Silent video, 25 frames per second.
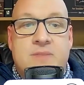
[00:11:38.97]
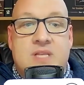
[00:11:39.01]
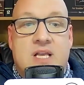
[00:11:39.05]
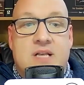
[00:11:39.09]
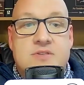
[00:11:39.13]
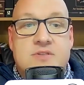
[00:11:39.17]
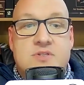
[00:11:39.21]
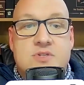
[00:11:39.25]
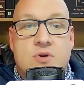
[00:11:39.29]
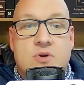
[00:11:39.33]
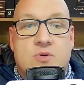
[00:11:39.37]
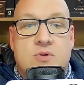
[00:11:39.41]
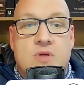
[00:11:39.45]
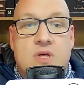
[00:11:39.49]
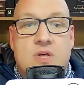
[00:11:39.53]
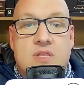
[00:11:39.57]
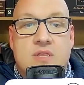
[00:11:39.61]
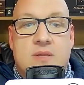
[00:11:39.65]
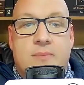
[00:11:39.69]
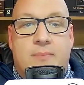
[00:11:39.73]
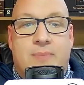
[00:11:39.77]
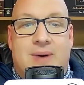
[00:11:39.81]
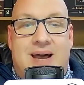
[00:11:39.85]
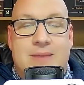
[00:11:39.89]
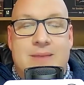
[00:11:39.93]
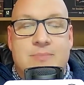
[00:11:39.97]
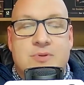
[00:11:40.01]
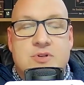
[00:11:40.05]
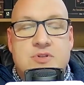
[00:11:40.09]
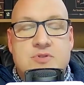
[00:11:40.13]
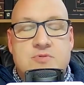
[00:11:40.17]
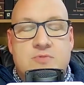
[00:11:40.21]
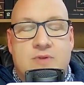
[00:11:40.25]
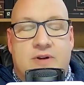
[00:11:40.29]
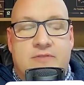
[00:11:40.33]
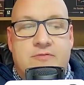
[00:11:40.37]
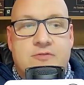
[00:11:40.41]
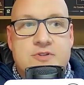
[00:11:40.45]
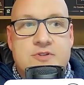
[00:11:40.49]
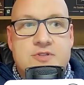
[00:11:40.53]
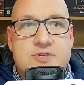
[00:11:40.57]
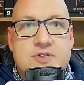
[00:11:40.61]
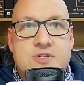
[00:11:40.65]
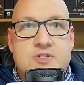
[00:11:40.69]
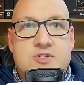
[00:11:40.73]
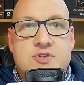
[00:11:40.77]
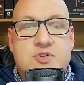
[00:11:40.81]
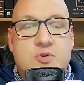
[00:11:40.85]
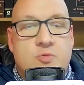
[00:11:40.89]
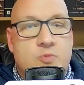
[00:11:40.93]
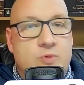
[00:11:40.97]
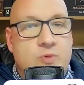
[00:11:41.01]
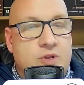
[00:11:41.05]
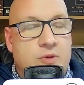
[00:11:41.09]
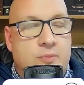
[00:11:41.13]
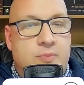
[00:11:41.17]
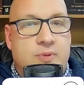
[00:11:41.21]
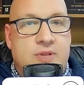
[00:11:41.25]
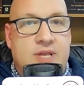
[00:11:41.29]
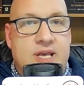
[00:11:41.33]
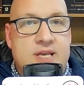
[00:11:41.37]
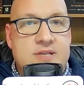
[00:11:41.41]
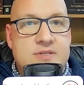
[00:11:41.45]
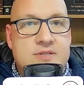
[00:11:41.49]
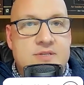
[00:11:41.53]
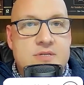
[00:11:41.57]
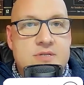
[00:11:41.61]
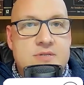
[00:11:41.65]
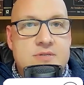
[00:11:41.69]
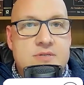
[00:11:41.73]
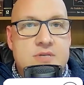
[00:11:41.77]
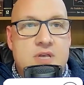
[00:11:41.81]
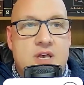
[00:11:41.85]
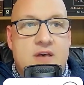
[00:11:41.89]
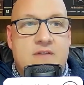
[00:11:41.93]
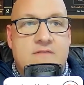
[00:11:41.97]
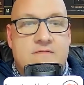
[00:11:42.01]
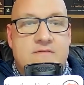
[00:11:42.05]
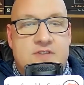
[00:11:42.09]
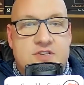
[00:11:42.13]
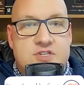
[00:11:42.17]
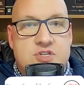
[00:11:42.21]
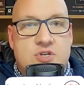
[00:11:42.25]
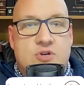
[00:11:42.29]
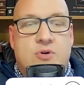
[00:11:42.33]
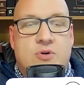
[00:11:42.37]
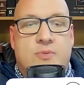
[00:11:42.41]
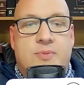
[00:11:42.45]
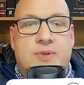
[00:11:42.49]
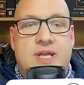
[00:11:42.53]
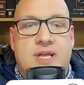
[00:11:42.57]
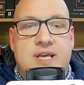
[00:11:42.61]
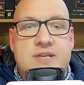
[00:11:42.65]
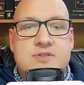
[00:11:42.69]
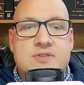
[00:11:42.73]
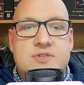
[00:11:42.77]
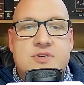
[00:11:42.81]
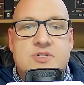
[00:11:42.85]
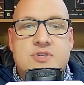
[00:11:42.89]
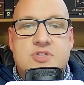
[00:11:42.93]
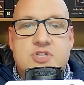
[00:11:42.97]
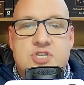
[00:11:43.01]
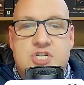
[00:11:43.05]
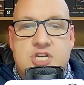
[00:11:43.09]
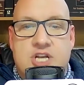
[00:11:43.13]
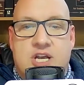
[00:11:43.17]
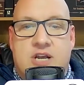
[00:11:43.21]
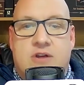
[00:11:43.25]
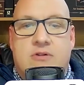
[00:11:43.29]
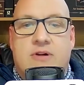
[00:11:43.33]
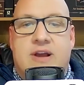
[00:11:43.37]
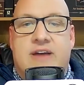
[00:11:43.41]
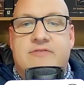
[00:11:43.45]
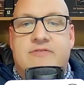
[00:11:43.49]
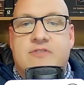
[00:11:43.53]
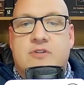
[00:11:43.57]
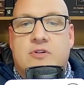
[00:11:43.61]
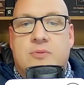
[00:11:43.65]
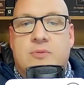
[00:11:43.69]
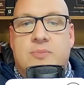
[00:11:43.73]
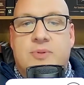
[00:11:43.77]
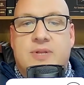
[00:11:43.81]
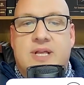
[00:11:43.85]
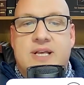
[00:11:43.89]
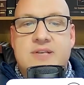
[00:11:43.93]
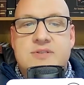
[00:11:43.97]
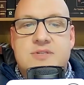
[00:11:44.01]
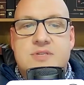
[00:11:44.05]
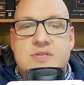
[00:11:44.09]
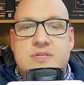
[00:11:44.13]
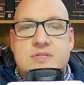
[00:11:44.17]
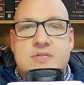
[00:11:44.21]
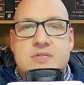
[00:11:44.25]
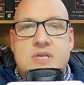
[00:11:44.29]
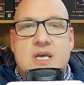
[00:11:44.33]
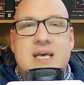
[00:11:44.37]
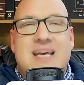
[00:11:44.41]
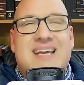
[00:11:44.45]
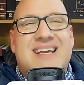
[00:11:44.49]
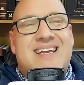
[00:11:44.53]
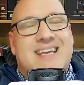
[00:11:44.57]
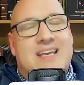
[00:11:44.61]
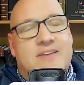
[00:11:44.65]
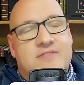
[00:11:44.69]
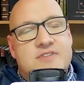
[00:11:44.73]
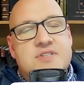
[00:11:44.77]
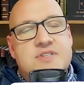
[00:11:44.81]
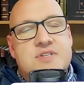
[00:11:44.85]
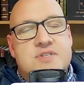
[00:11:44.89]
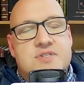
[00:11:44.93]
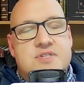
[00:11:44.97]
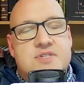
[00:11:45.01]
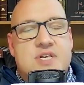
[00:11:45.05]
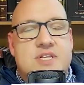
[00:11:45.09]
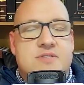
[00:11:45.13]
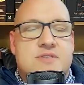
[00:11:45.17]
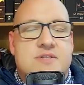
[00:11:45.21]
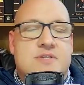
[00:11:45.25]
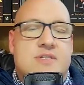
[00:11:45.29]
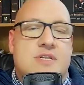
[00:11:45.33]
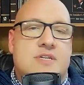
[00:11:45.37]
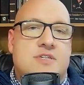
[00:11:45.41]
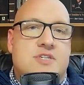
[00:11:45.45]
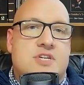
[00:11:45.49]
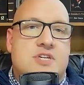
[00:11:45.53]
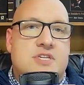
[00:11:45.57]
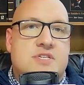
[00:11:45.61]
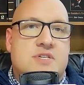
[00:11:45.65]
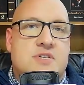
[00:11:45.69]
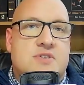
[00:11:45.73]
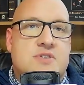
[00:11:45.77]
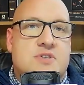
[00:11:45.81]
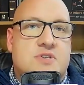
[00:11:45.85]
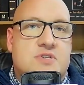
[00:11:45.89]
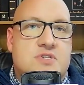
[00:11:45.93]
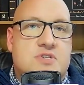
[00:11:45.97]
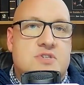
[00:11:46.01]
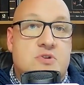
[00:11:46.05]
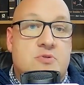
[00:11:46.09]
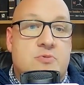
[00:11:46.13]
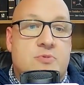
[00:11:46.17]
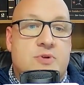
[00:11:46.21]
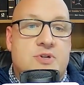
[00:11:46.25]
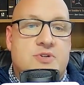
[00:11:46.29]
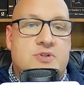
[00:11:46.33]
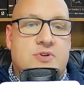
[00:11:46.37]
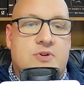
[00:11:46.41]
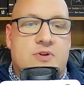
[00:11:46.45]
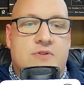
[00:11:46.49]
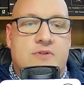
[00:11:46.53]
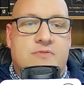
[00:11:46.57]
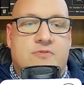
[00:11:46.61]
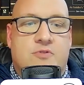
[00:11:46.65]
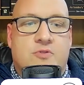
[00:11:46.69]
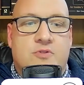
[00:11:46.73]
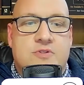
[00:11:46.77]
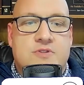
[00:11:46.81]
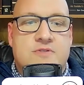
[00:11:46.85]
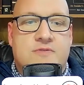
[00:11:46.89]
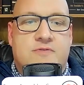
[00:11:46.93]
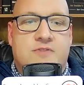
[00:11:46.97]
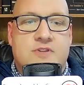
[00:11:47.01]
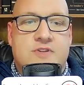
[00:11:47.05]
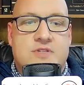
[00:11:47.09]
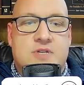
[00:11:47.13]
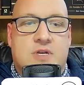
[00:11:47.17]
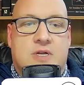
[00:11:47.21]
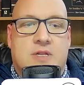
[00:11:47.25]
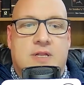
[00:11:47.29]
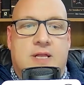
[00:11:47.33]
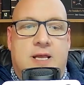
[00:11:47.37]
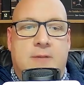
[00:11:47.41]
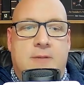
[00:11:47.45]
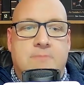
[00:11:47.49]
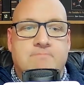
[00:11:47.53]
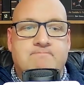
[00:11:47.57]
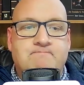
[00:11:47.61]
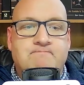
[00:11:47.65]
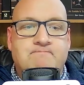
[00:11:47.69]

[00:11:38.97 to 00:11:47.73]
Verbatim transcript: And so the Bible's references to real places, physical places, geographical places give us a sense that Jesus is going to return, of course, physically.